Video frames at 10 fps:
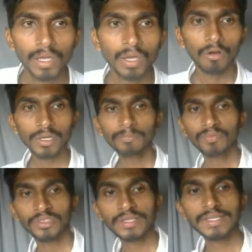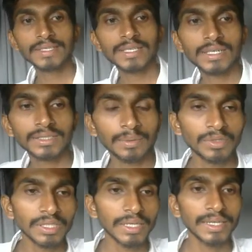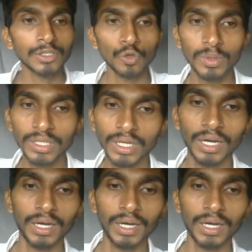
okay, this is something that yet to be